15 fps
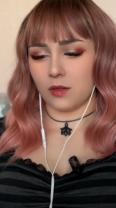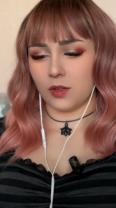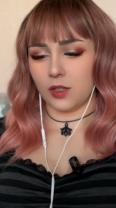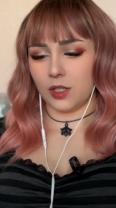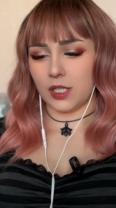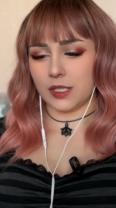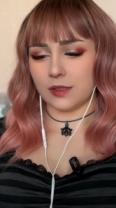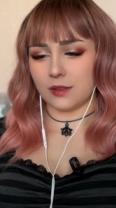
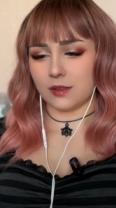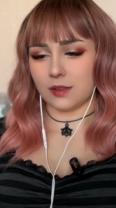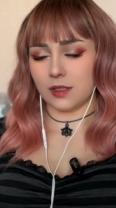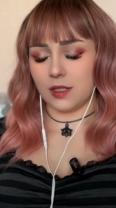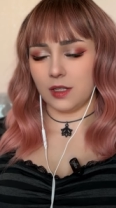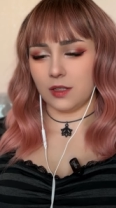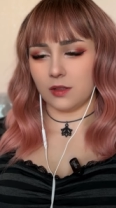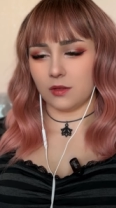He can
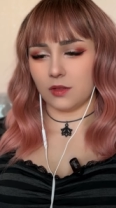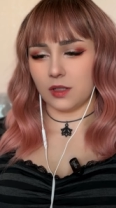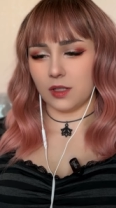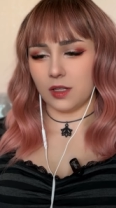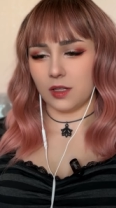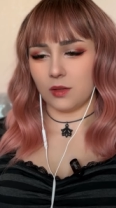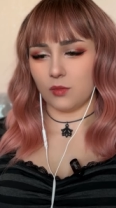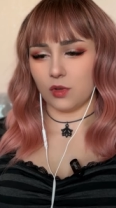see it in
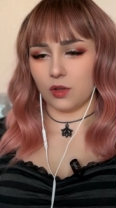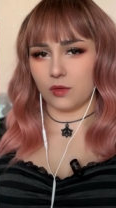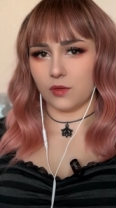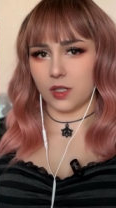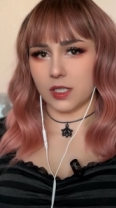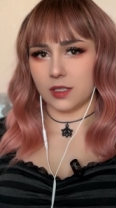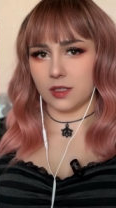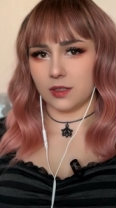him
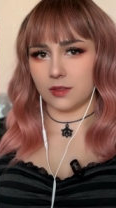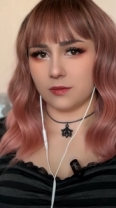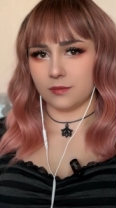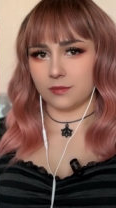already.